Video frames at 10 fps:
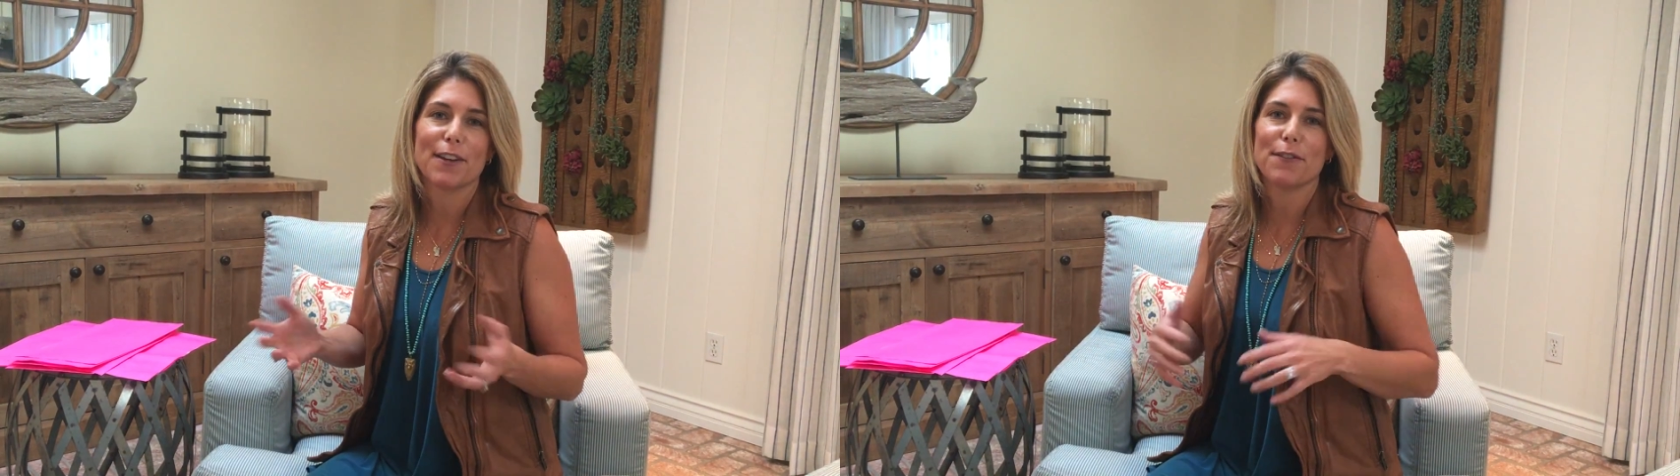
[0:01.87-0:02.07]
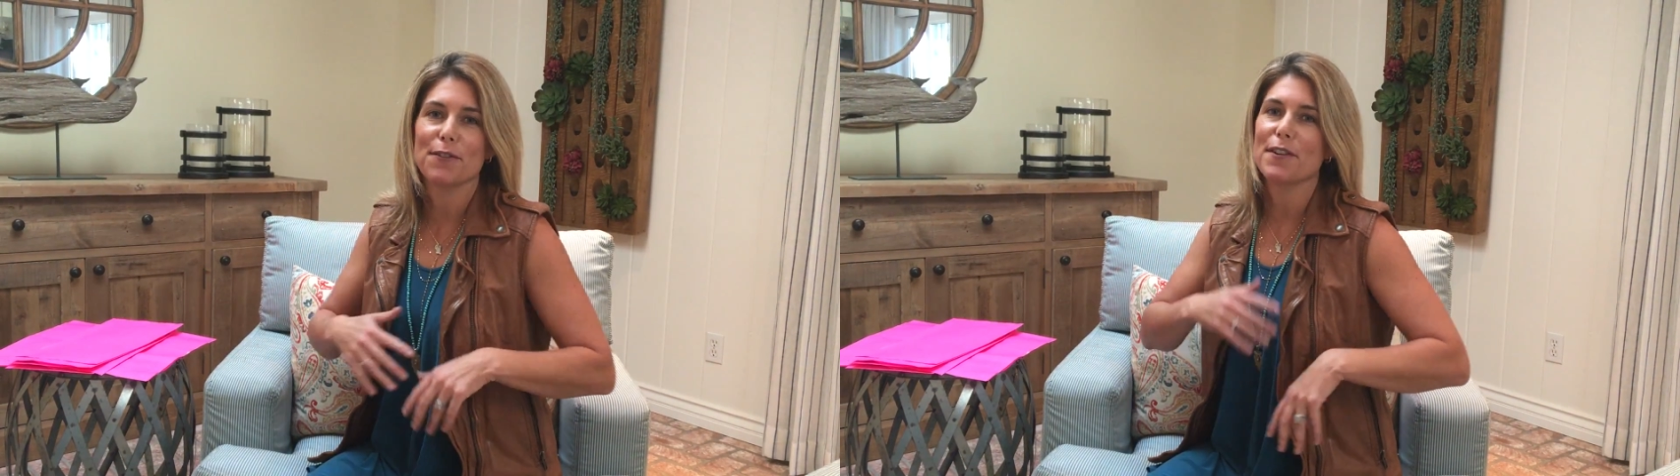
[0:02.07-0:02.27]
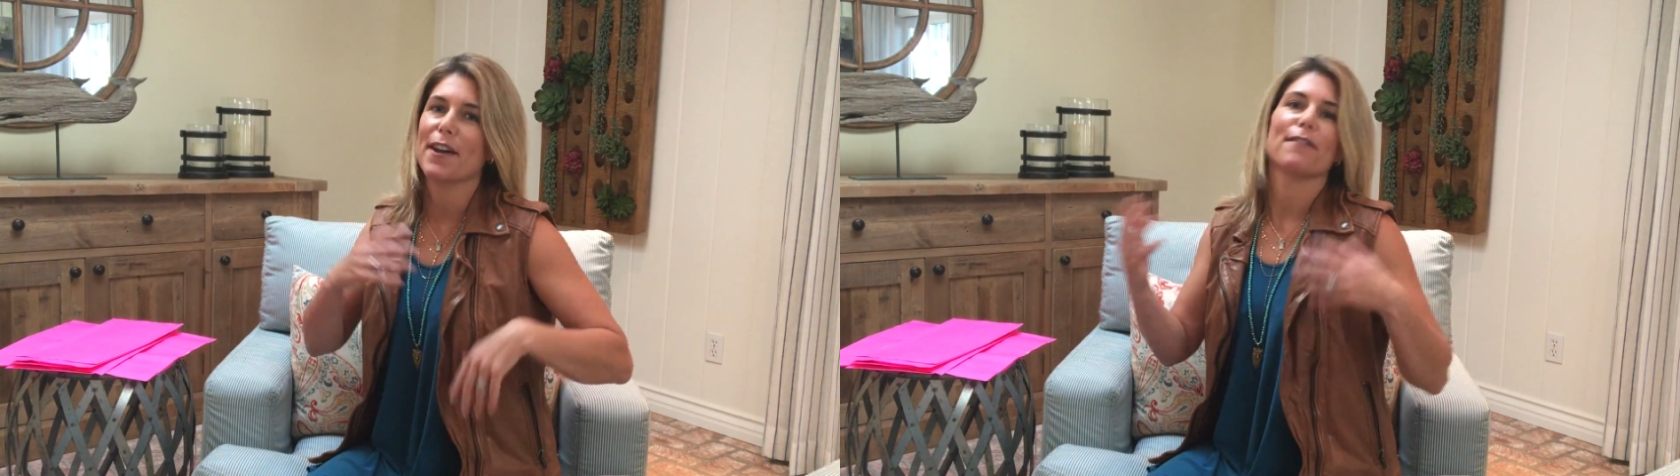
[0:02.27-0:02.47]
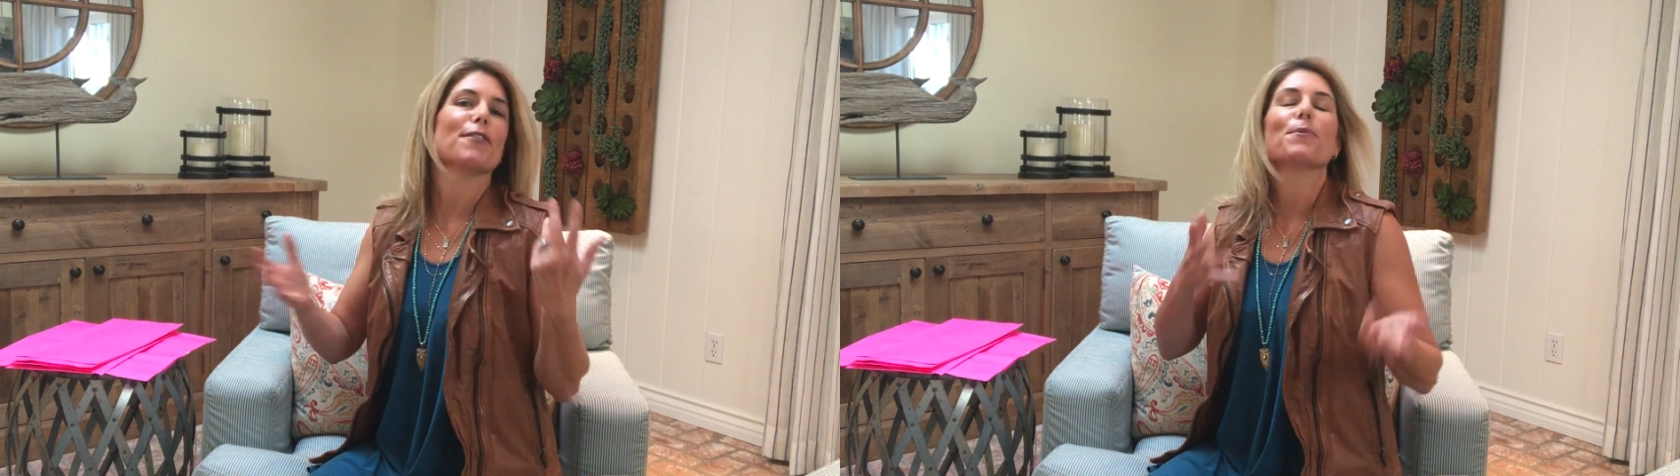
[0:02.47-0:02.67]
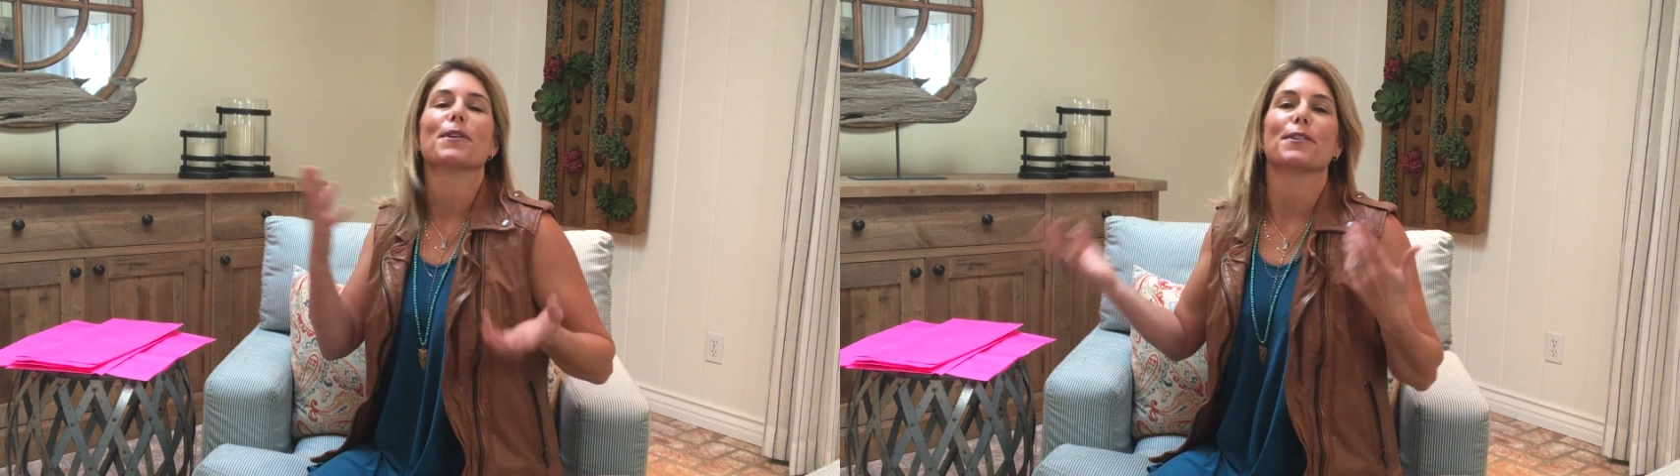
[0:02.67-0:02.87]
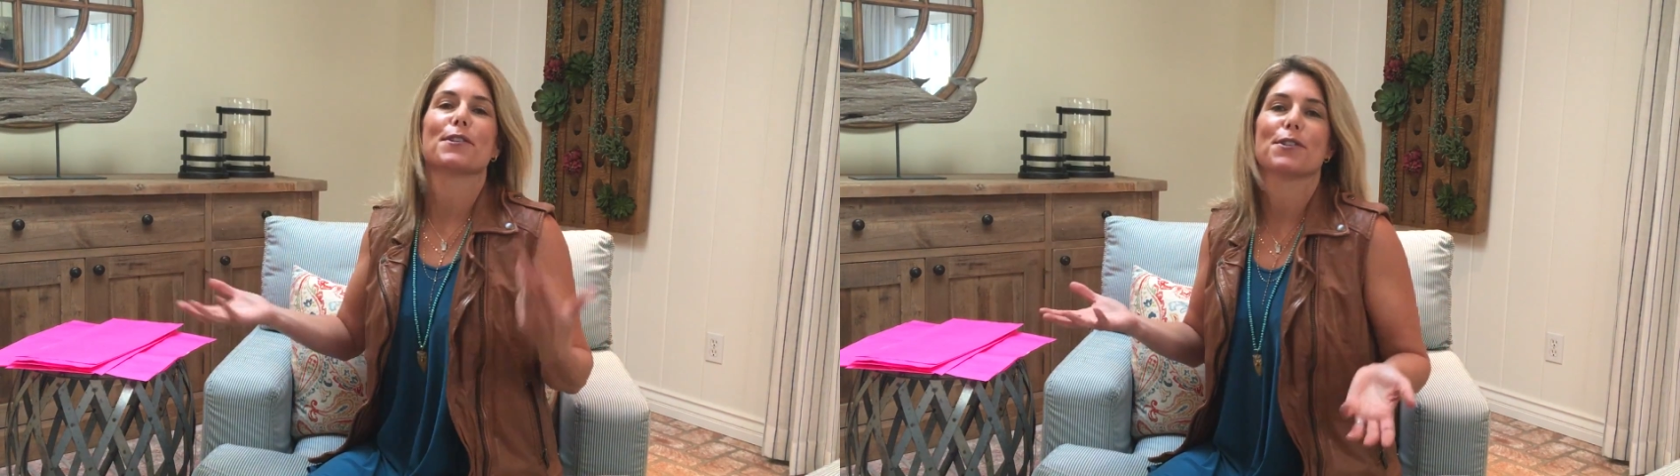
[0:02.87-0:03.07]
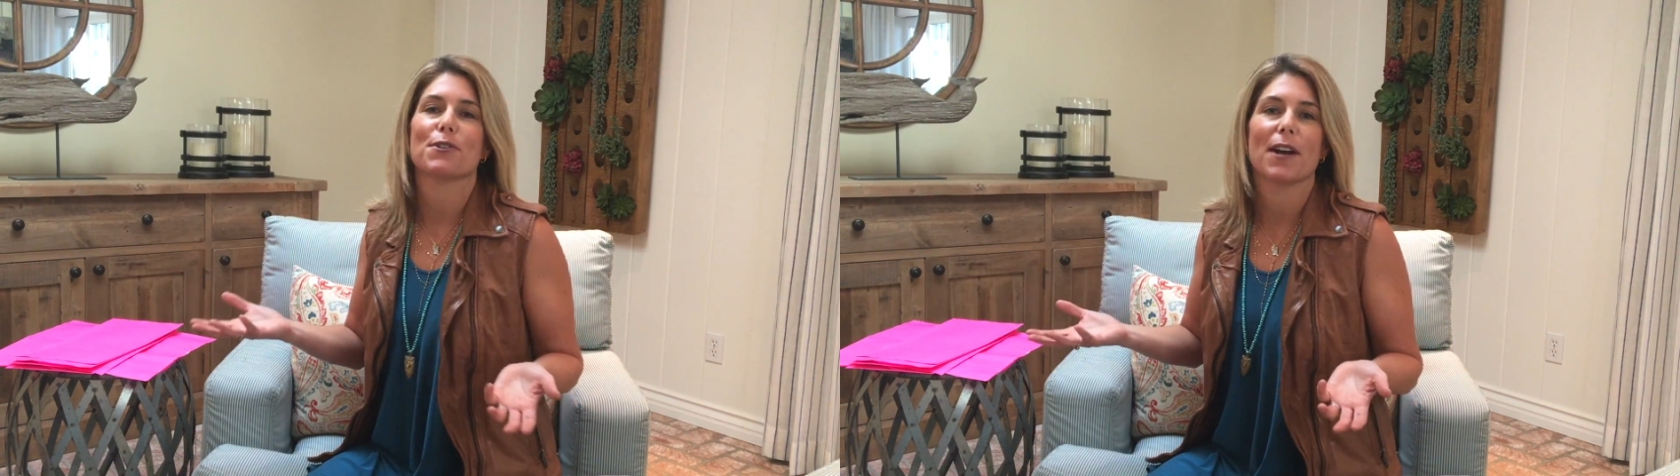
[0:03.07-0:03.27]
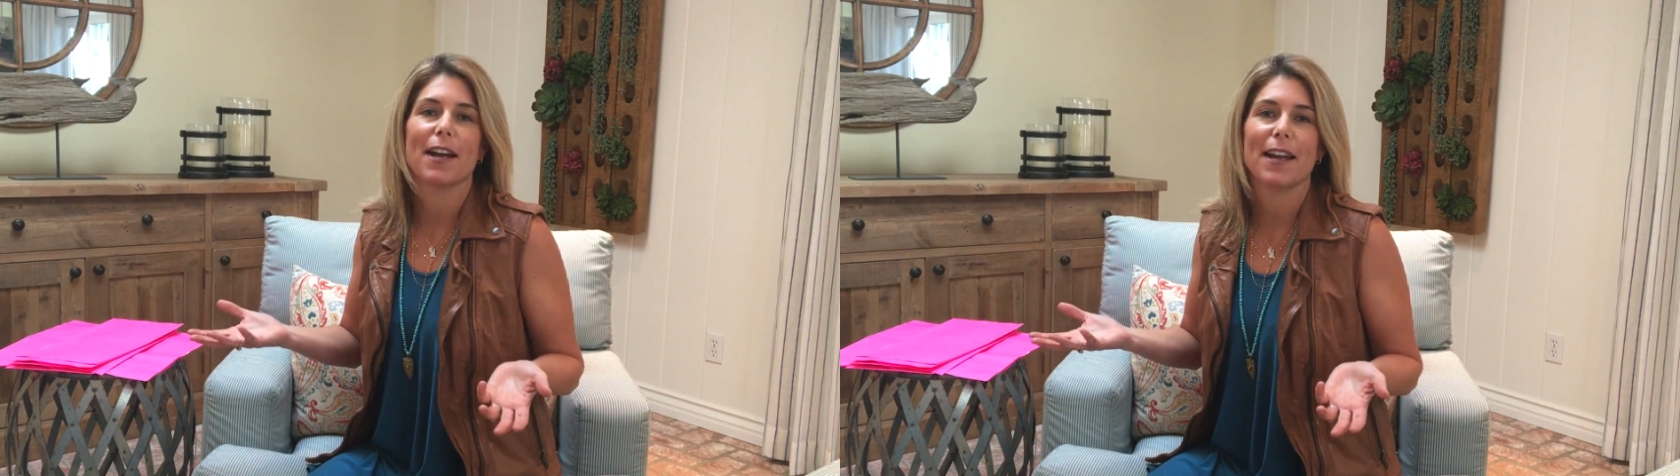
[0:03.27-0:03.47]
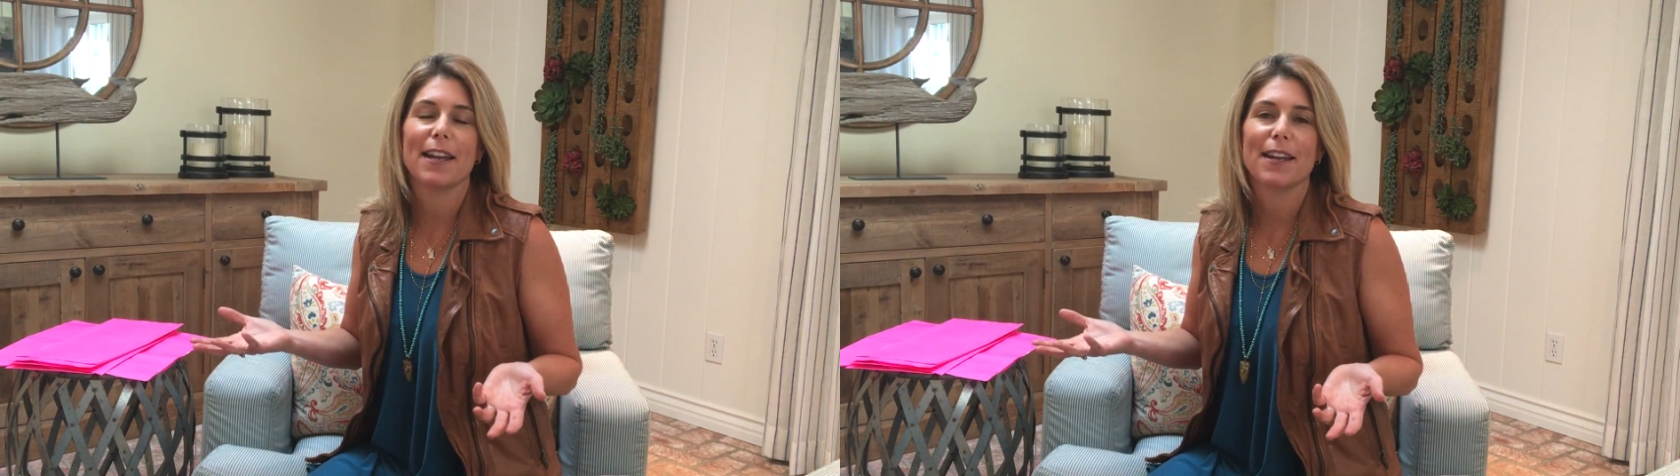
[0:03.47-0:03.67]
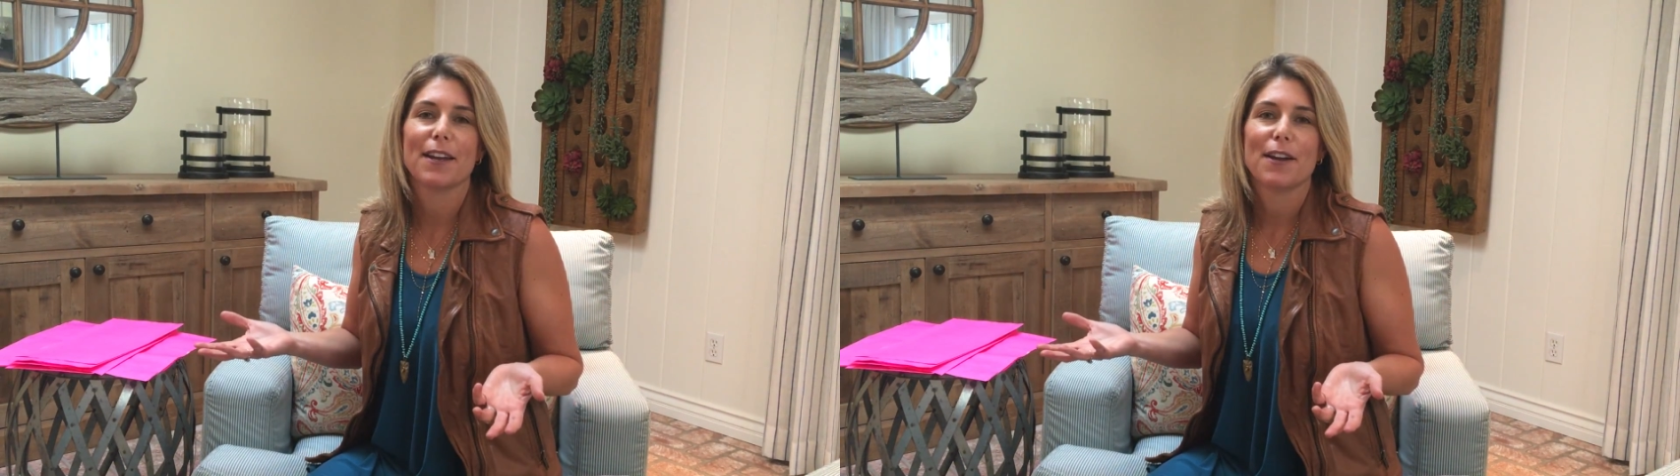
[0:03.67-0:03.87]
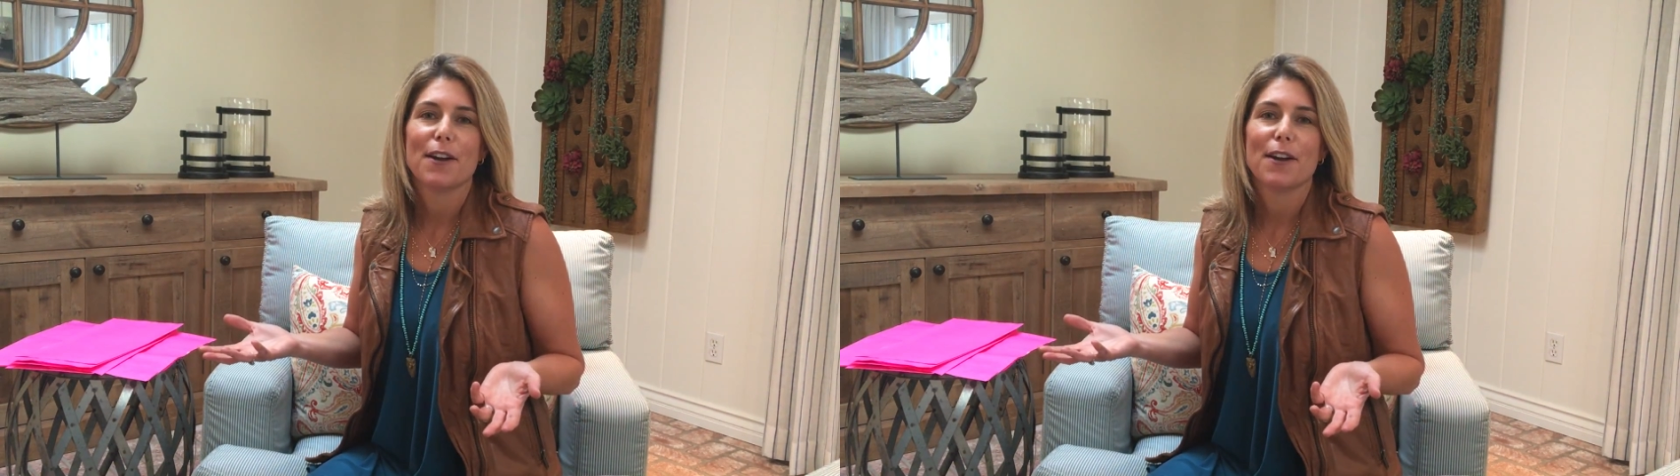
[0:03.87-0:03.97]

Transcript: if you never went astray